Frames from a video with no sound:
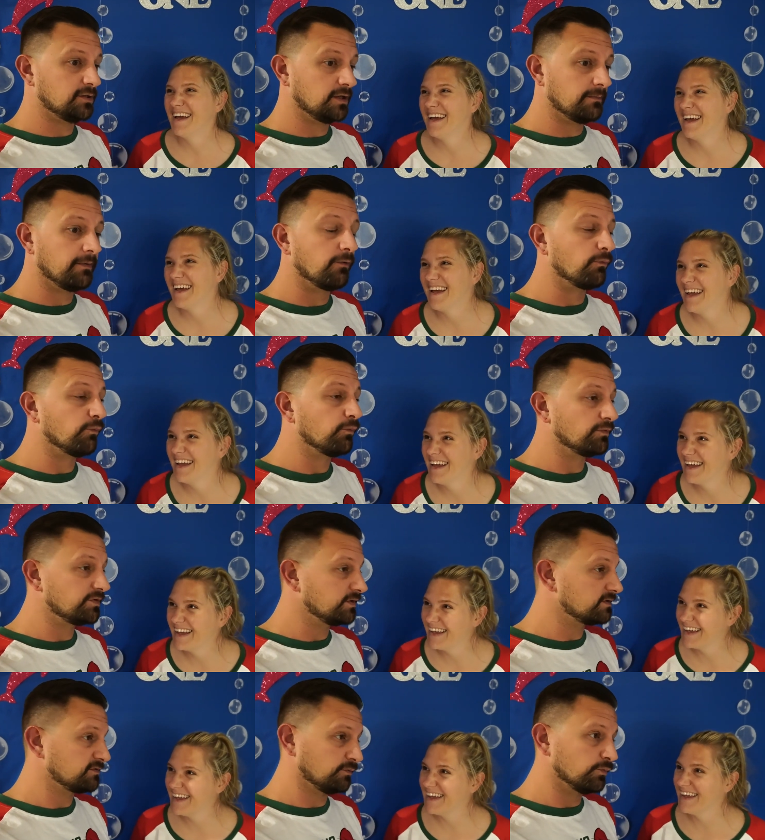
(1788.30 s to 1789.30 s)
Speaker 1: took
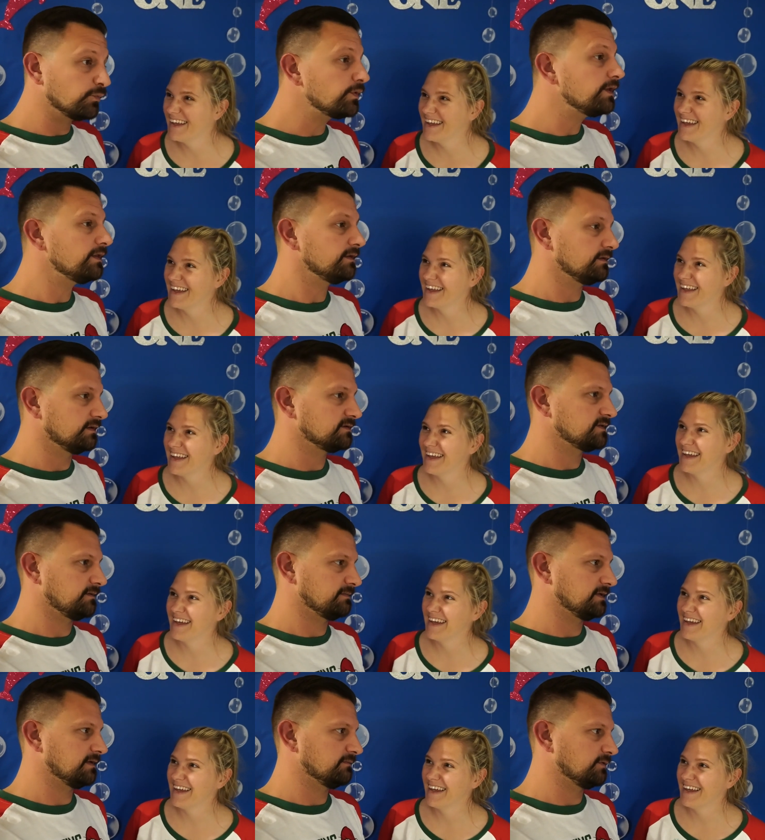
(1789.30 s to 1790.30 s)
us a really long
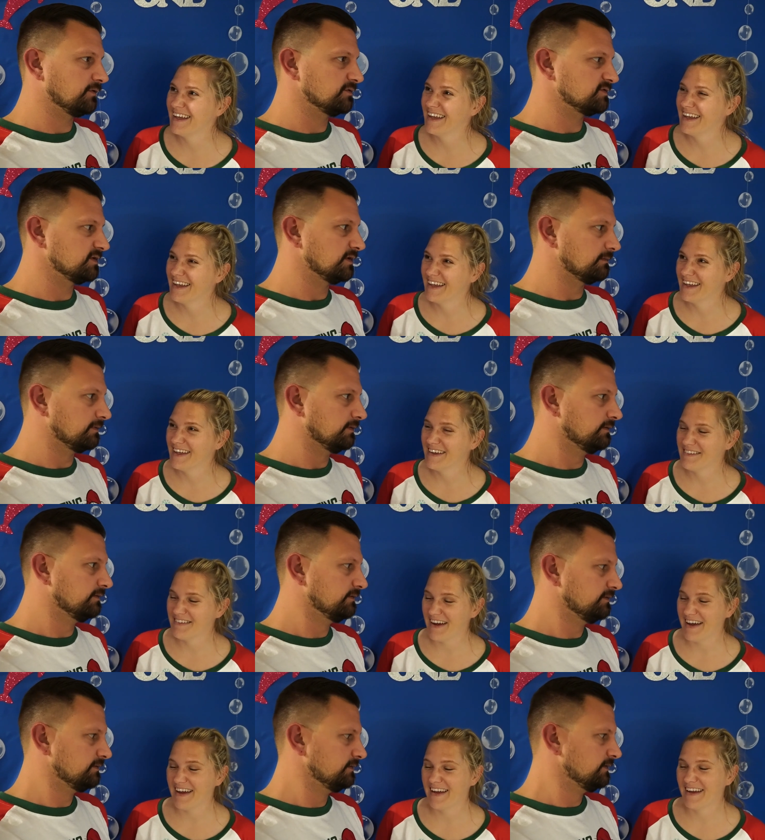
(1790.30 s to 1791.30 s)
time to get him to go to sleep.
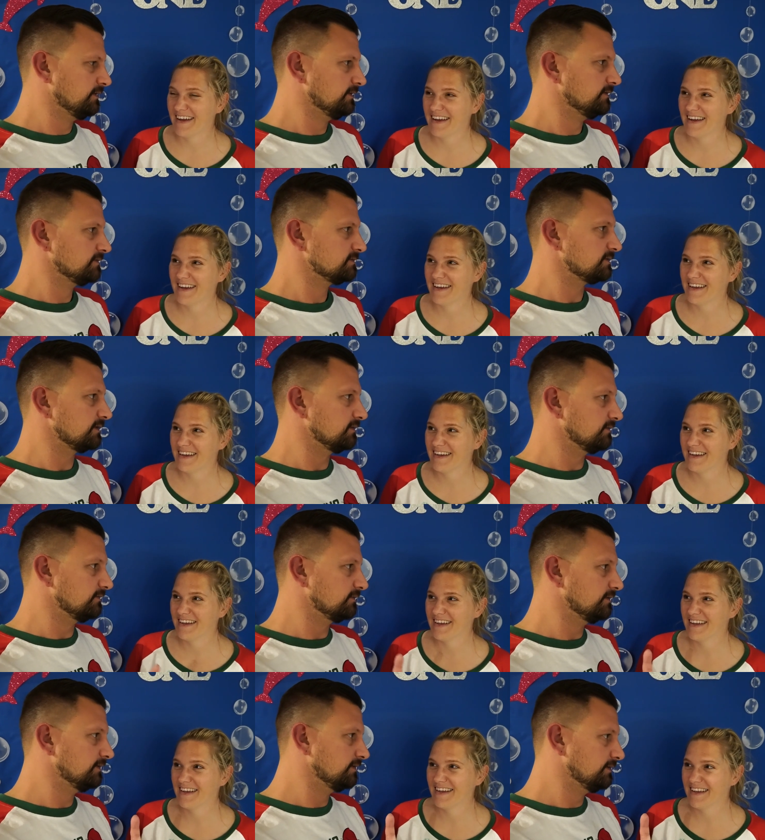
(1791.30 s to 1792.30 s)
Right.
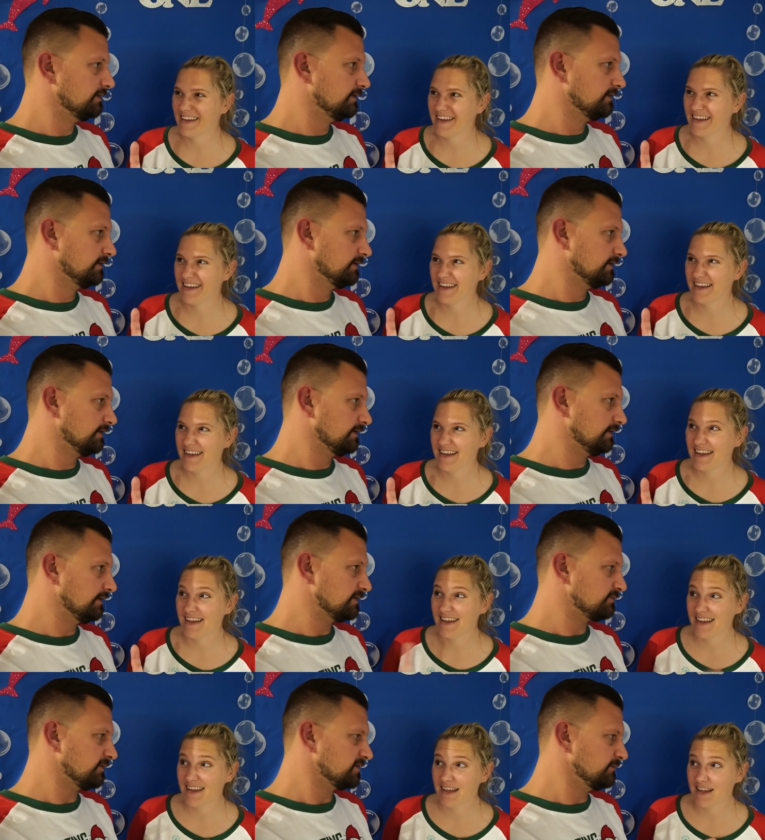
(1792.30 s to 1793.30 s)
So
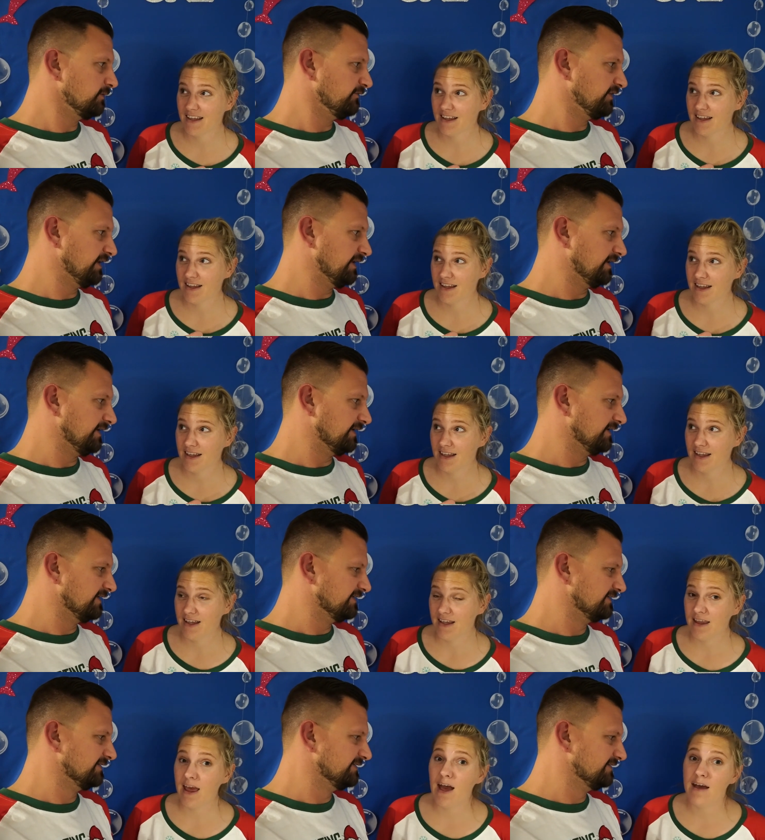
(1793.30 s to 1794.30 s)
let's watch a movie.
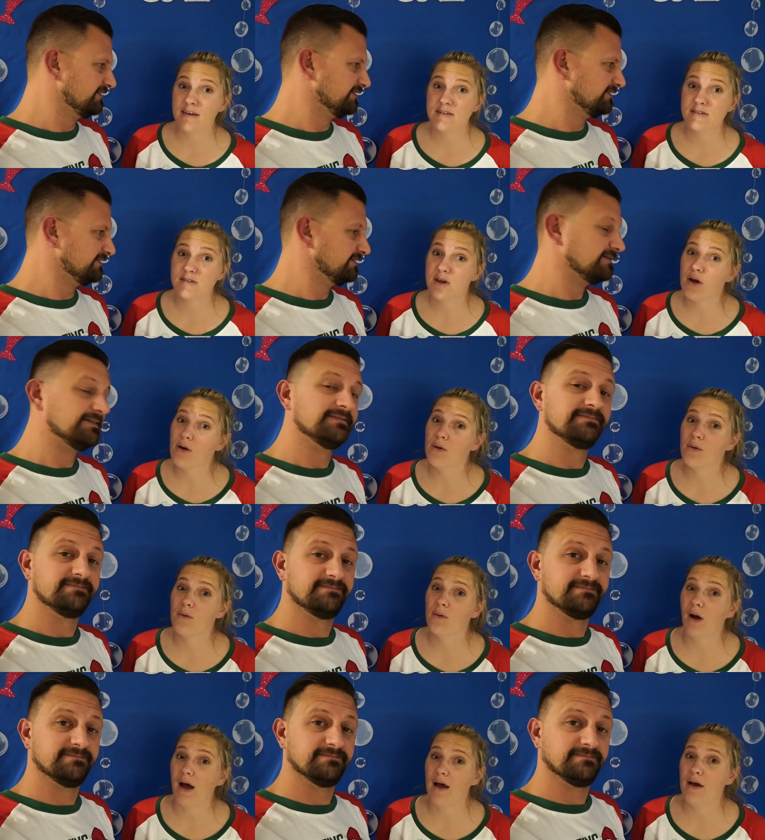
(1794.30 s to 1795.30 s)
Speaker 2: Yeah,
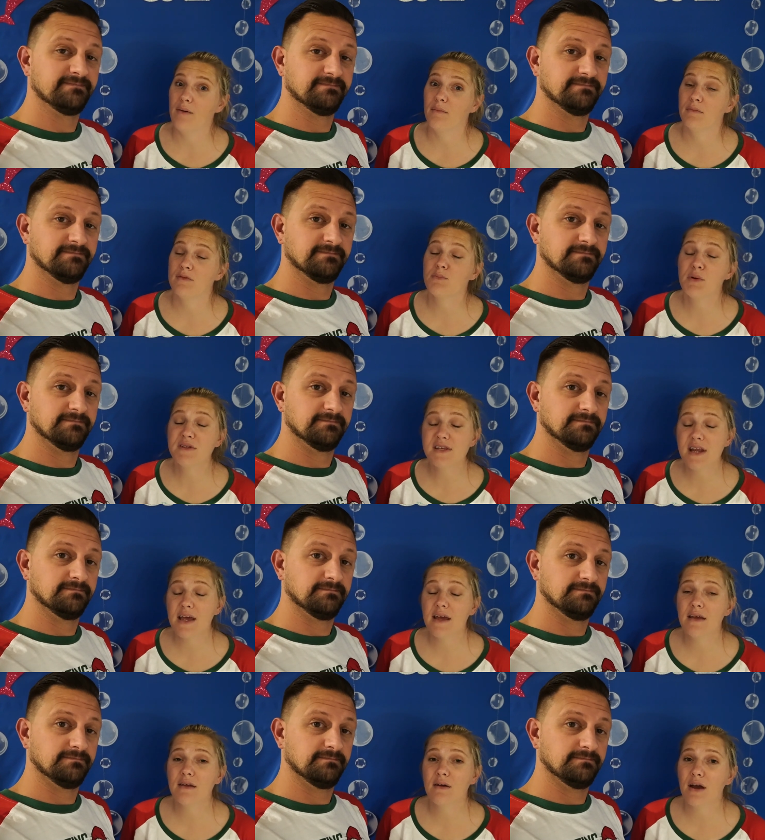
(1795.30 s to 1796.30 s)
so, but
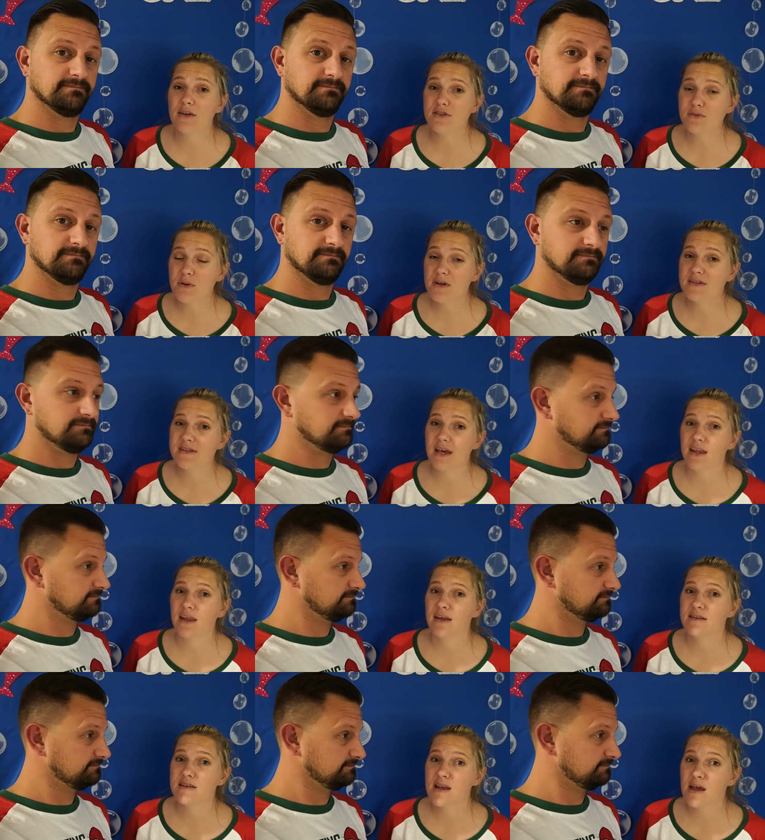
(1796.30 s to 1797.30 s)
today, I just want to say,
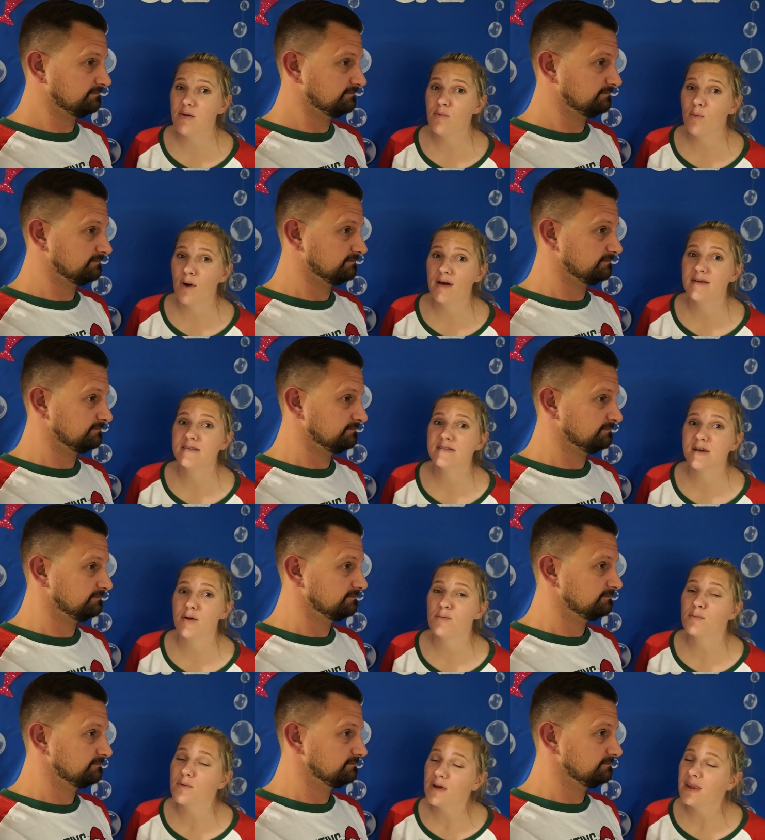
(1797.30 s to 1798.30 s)
like, today was
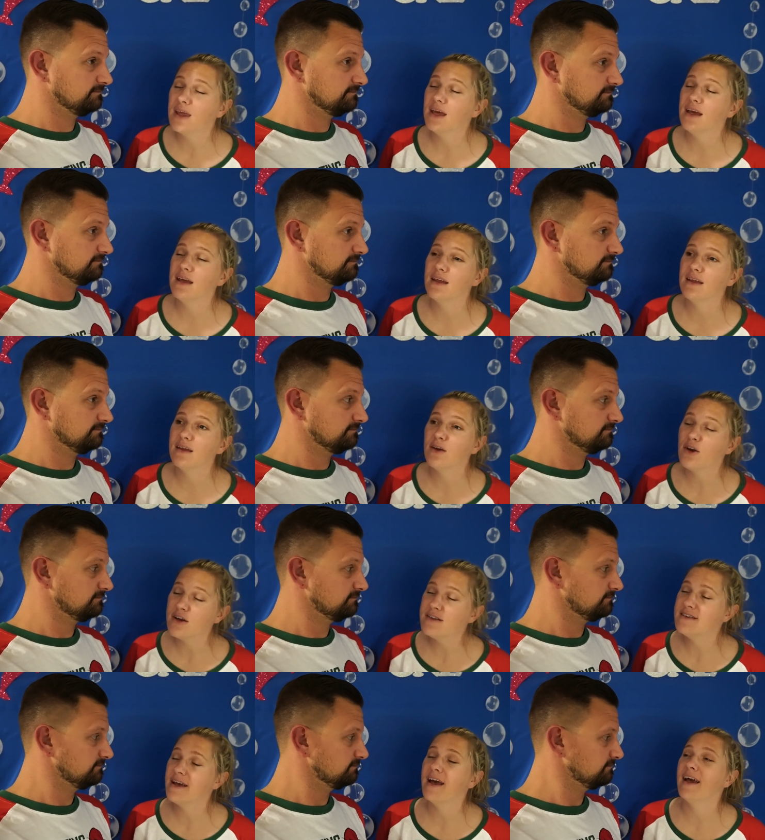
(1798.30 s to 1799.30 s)
a really
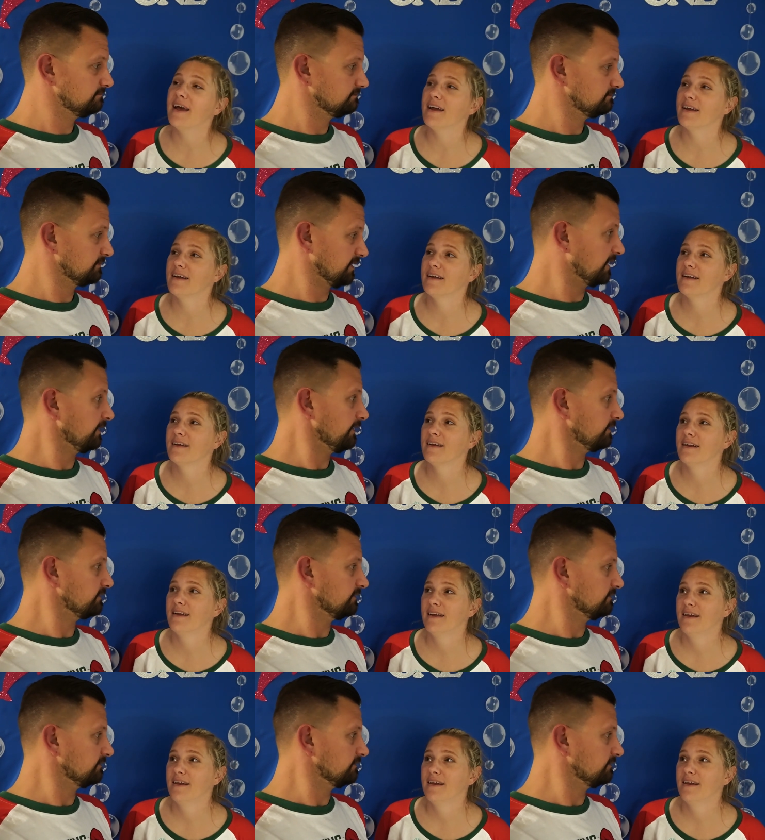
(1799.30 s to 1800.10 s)
good day. Yeah, I liked